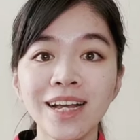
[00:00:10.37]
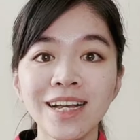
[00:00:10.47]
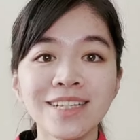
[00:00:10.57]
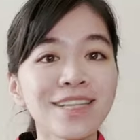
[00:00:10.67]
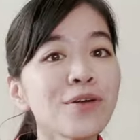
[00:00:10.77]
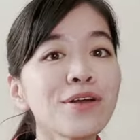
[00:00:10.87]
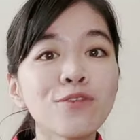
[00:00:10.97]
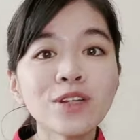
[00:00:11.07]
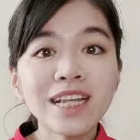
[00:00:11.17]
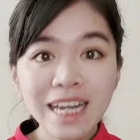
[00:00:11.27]
Sorry
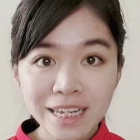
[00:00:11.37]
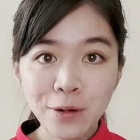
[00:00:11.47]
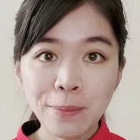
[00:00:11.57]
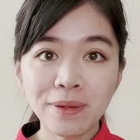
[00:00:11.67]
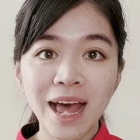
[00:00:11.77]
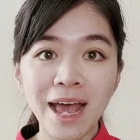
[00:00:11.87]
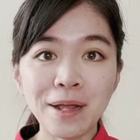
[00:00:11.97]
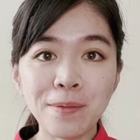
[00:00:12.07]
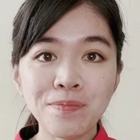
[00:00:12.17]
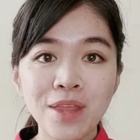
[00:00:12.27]
for the late reply,
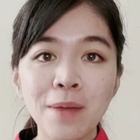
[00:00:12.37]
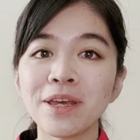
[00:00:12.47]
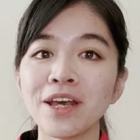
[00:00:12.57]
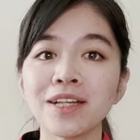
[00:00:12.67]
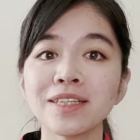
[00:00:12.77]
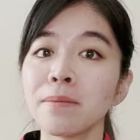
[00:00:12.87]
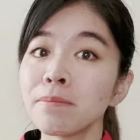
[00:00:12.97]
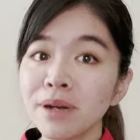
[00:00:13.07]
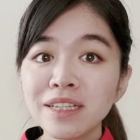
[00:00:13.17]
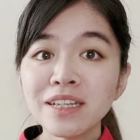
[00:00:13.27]
because
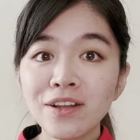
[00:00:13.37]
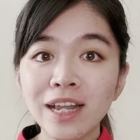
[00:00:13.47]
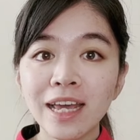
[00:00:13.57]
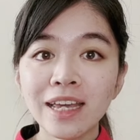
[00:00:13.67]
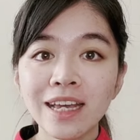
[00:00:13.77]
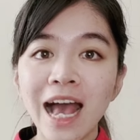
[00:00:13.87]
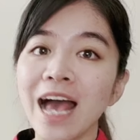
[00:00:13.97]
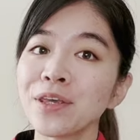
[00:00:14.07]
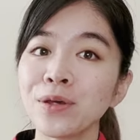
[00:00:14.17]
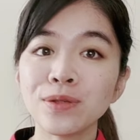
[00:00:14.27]
personally I
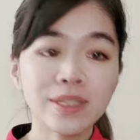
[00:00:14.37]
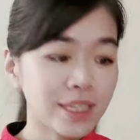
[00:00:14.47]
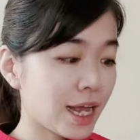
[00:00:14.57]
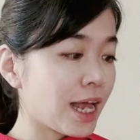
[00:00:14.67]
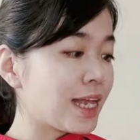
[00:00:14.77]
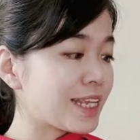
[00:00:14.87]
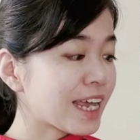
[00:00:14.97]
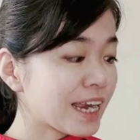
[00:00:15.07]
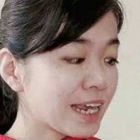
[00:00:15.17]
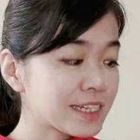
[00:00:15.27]
use
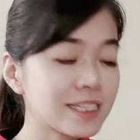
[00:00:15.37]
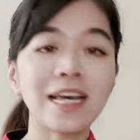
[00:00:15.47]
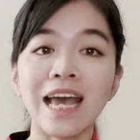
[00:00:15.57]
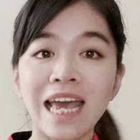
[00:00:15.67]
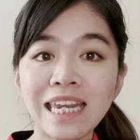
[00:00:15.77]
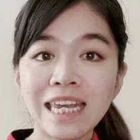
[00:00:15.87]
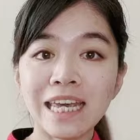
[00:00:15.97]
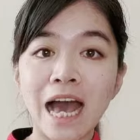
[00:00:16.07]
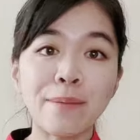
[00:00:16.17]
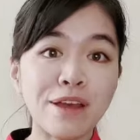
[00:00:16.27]
Dignics 80
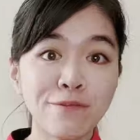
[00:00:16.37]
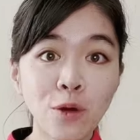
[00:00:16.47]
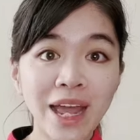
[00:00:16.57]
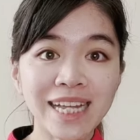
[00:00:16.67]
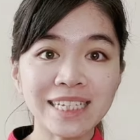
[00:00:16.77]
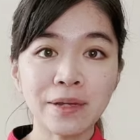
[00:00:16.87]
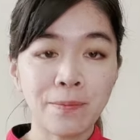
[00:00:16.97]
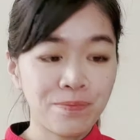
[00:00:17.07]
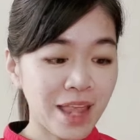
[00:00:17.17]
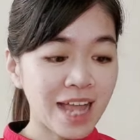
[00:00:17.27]
on my forehand
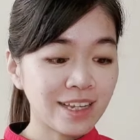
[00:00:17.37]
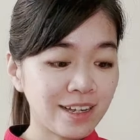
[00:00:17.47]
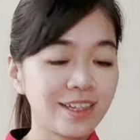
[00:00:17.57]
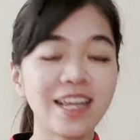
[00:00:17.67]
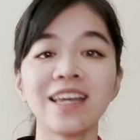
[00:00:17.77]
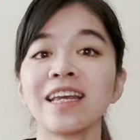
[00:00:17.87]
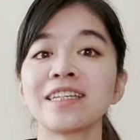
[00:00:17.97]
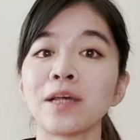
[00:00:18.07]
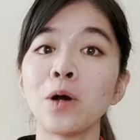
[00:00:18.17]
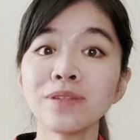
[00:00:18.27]
and Dignics
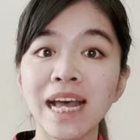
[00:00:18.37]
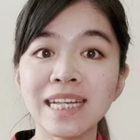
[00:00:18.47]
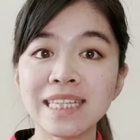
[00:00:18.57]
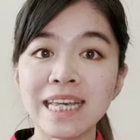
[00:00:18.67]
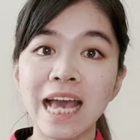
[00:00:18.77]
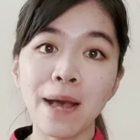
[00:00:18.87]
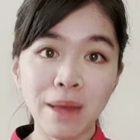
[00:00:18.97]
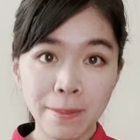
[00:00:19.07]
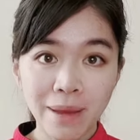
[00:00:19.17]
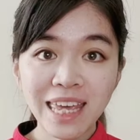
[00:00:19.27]
09C on my
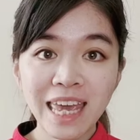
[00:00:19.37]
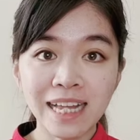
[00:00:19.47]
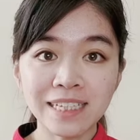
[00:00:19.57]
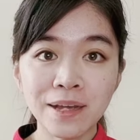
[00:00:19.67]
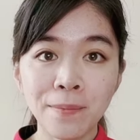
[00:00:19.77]
backhand.